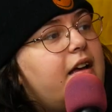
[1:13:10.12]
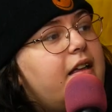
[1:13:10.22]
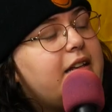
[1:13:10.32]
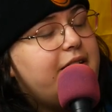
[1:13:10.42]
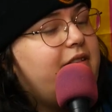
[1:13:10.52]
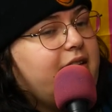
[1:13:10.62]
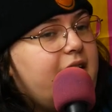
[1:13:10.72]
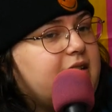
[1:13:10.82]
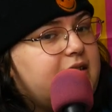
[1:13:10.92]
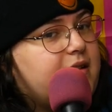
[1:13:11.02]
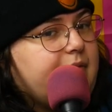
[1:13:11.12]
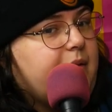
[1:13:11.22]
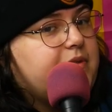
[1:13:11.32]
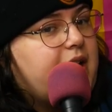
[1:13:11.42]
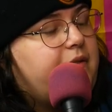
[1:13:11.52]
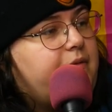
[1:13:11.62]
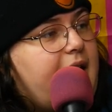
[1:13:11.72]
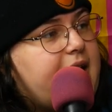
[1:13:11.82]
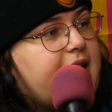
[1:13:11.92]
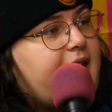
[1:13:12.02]
and even then he's sometimes not
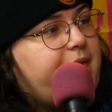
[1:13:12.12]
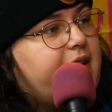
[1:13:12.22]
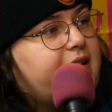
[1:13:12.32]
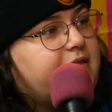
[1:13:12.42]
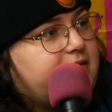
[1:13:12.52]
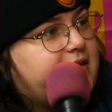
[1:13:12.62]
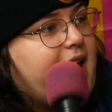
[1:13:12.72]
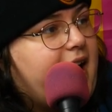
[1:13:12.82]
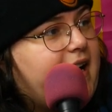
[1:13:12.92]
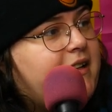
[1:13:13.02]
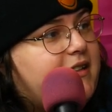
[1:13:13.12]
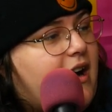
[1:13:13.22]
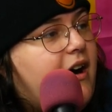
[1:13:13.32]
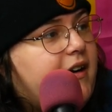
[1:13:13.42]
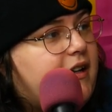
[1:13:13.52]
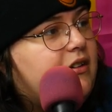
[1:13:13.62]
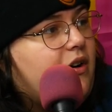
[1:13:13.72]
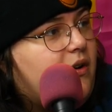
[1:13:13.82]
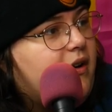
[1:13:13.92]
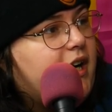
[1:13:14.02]
ready and the guy honking the
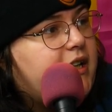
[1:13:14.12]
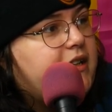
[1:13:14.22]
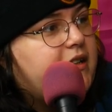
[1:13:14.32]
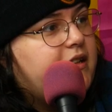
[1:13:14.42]
horn